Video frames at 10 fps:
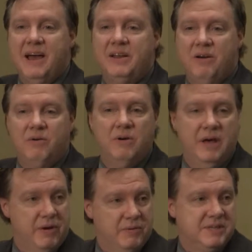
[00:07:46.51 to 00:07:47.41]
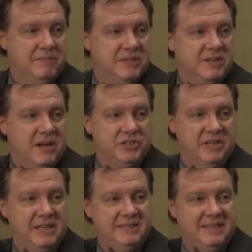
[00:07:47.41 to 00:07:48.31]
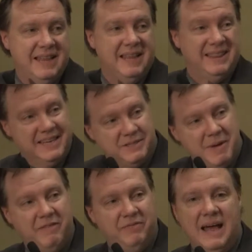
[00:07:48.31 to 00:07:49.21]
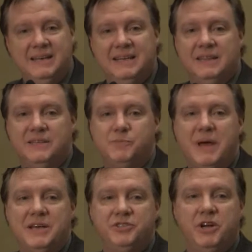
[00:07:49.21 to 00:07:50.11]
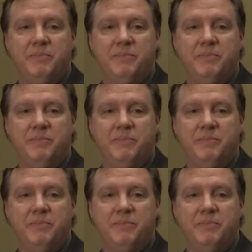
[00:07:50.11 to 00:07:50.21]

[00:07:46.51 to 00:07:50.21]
I know there was some discussion today that things may have flattened out this past year,